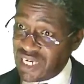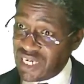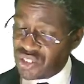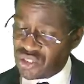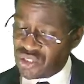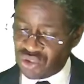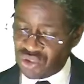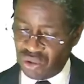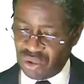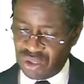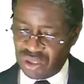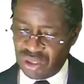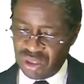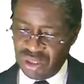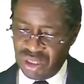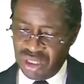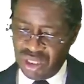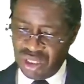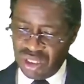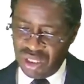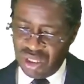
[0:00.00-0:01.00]
stock
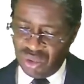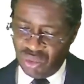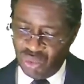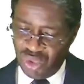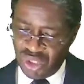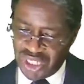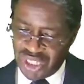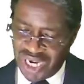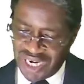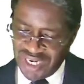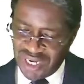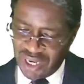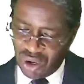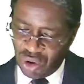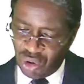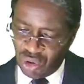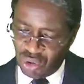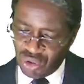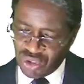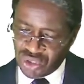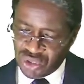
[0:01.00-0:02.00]
which had a
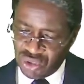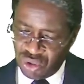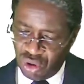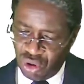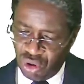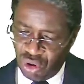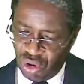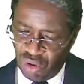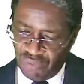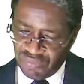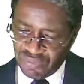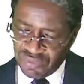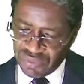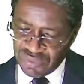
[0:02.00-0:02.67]
cost of